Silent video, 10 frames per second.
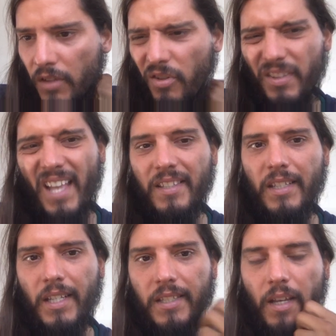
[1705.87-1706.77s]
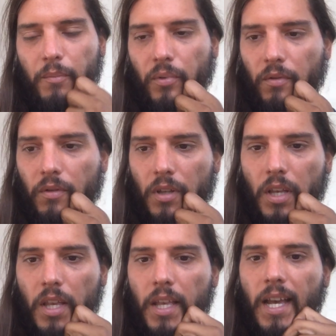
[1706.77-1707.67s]
So that's an example.
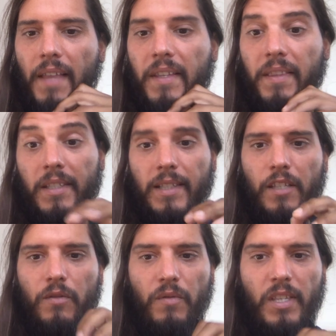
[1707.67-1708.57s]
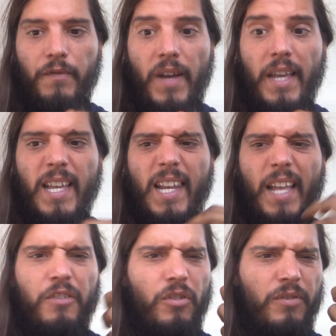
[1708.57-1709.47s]
And then this leads to this fire
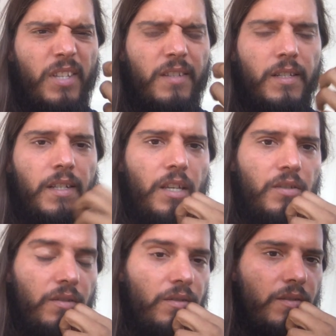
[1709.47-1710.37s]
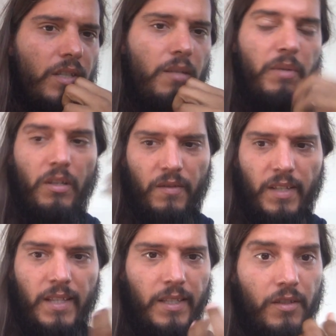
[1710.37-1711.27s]
lights your destination, you see, because
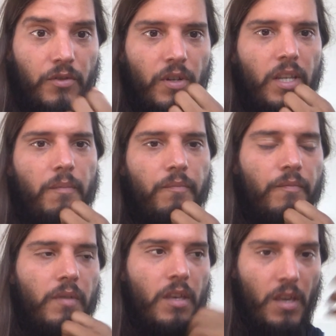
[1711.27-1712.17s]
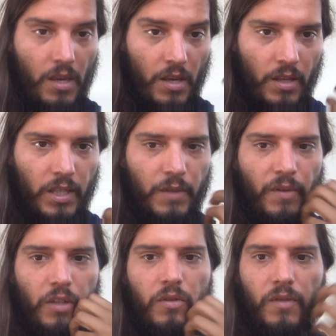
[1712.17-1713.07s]
then this dream, this
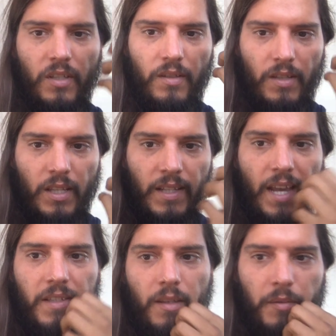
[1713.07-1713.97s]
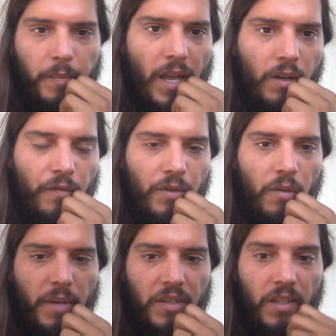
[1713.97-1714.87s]
vision, this ignites the spark of your
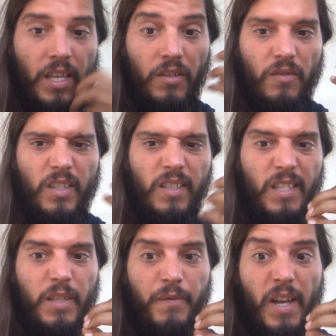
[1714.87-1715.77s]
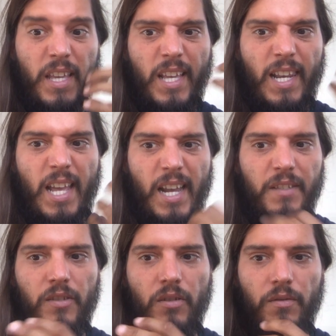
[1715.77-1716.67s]
imagination. This this fire
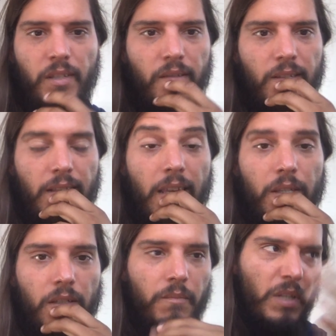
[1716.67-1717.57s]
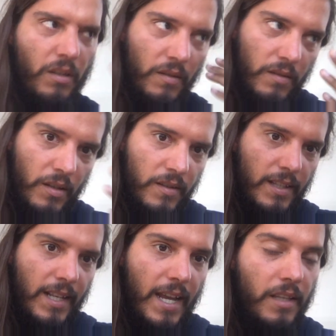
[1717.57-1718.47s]
lights your destination because there's
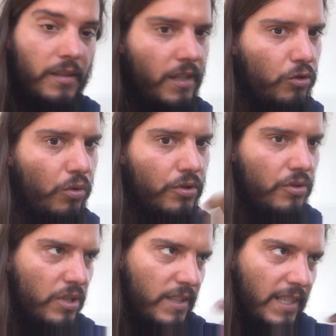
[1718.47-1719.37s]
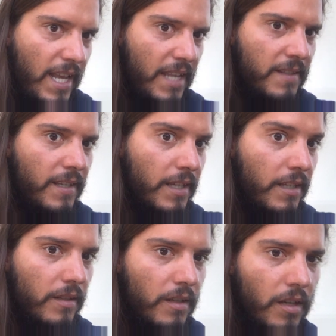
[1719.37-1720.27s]
the light this a torch, it's lighting it.